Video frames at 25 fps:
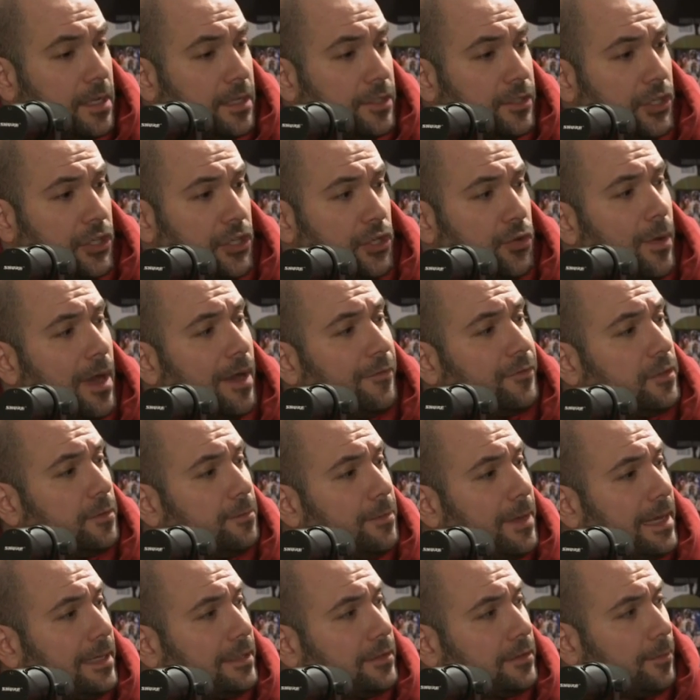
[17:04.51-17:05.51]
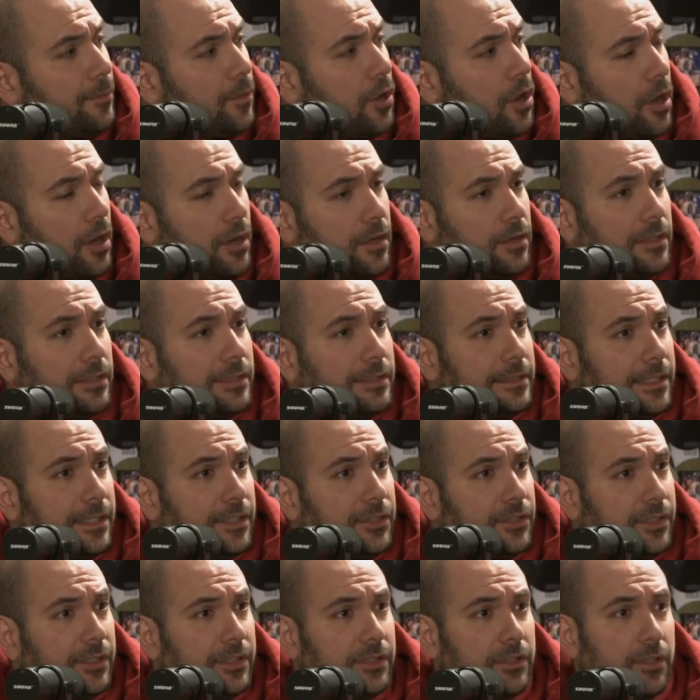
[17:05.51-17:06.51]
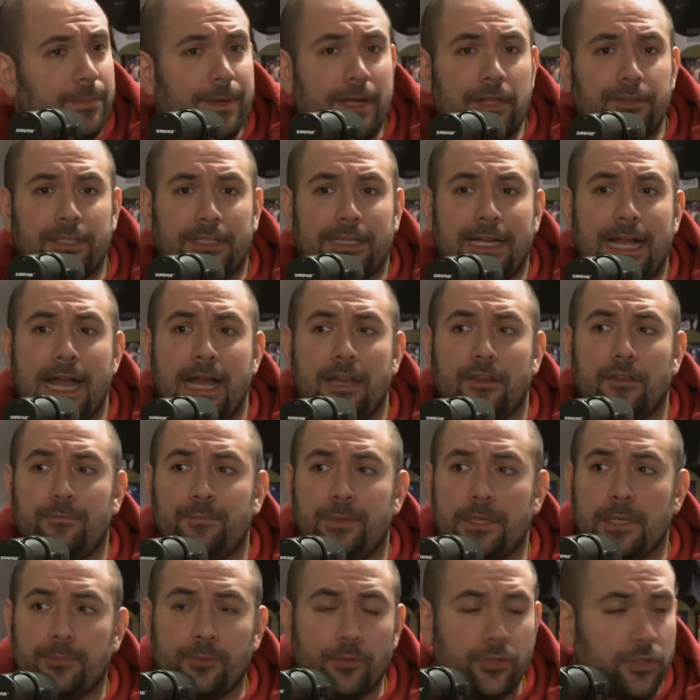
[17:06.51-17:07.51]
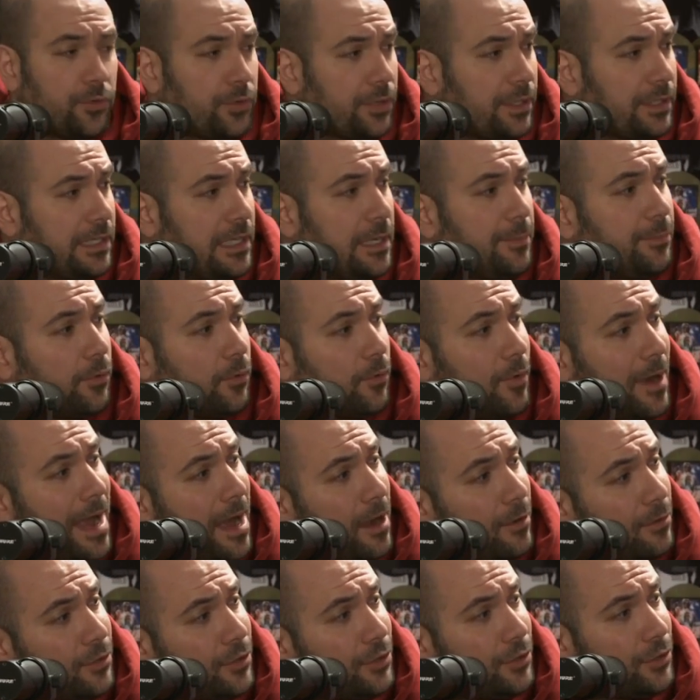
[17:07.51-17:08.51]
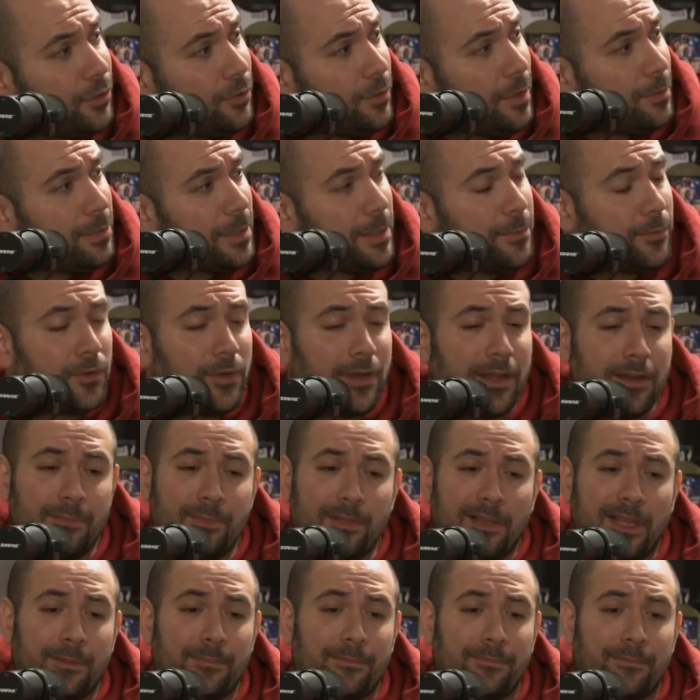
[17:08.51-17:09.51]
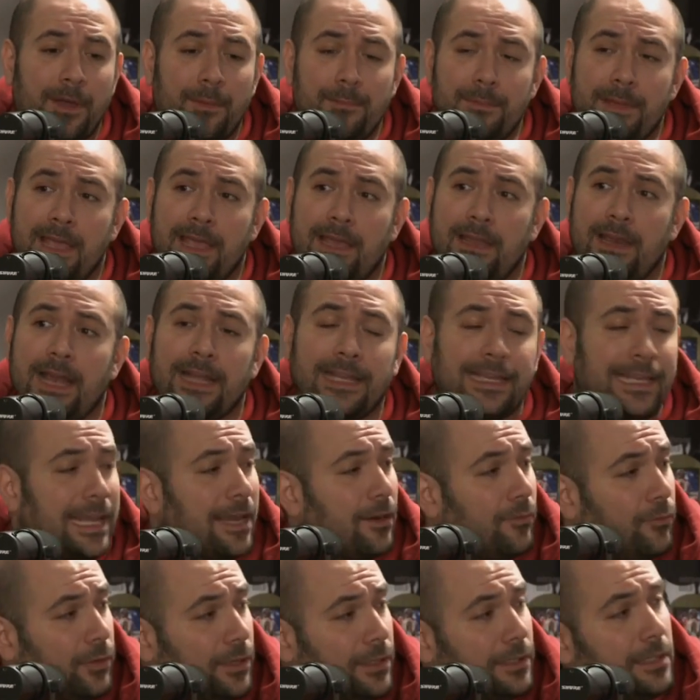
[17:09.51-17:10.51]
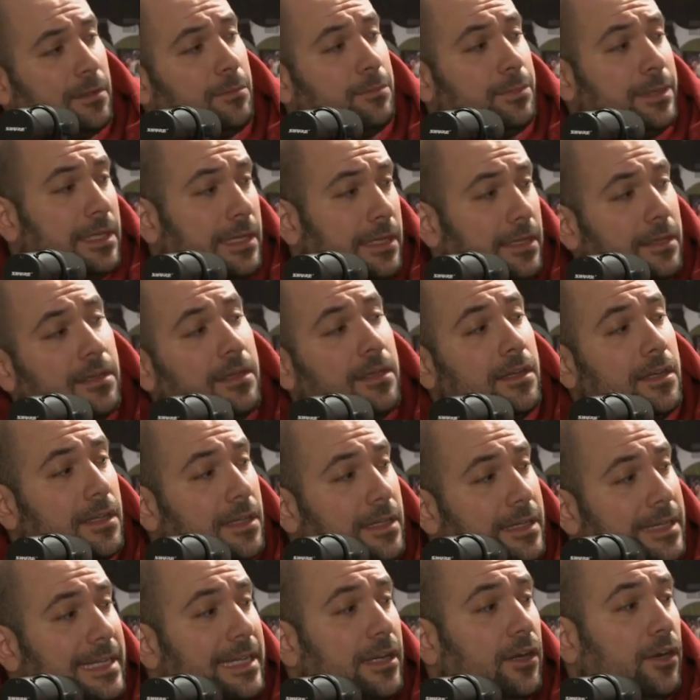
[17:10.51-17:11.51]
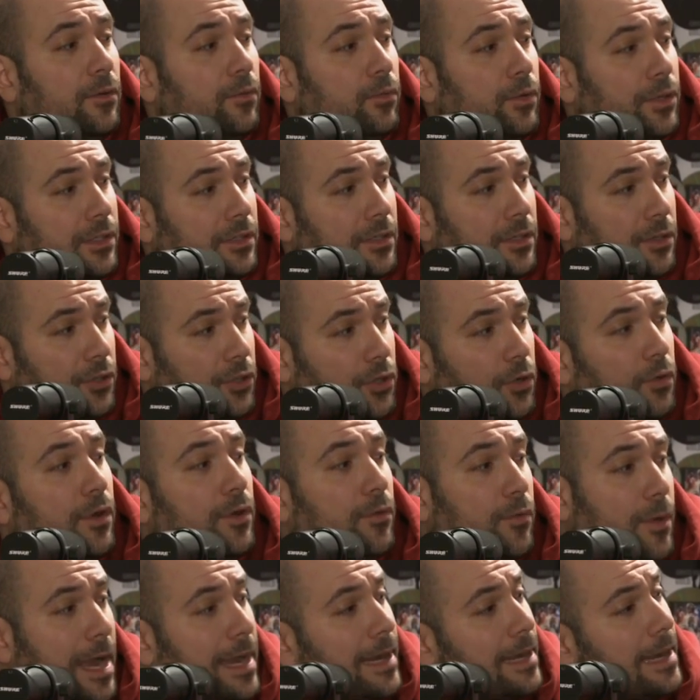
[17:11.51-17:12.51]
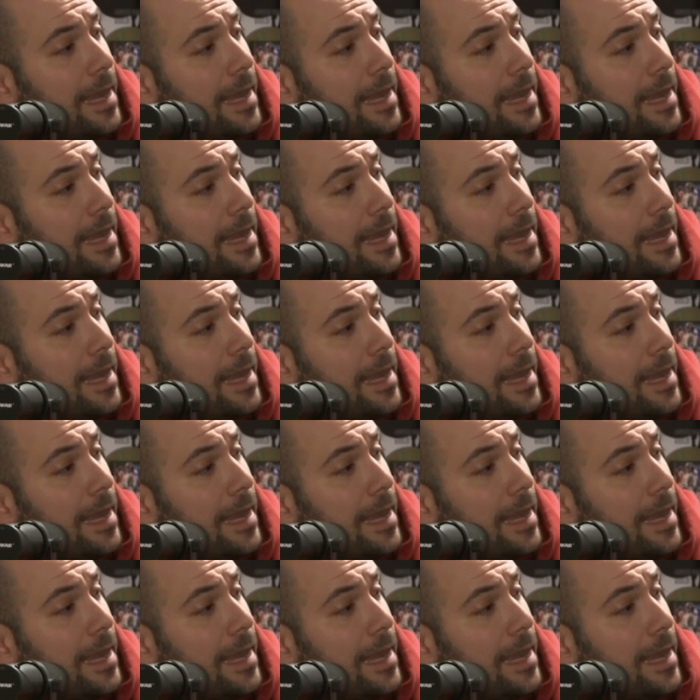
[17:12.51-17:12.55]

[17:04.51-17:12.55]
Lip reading: Did you have to make some hard decisions about the kind of people you could keep around you and people you had to be like, my man, I can't really be near what you're doing right